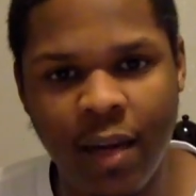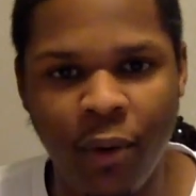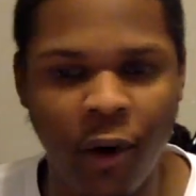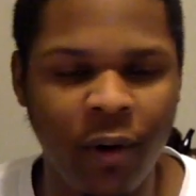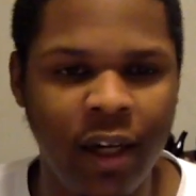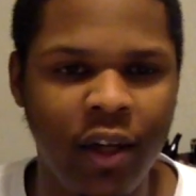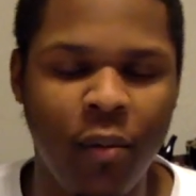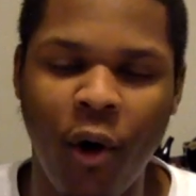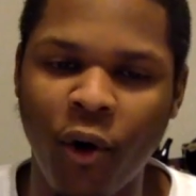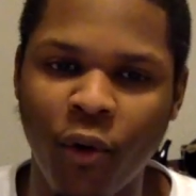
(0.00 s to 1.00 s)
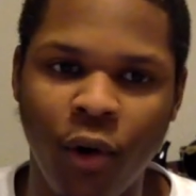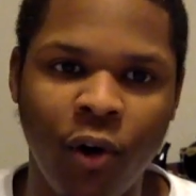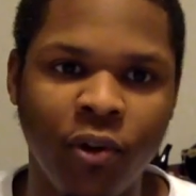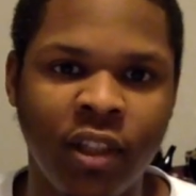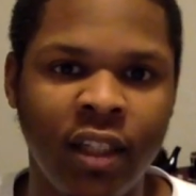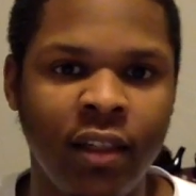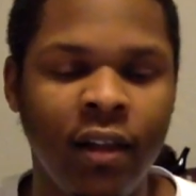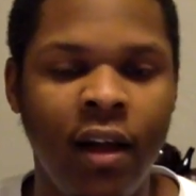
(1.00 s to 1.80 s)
Murray, DeMar DeRozan.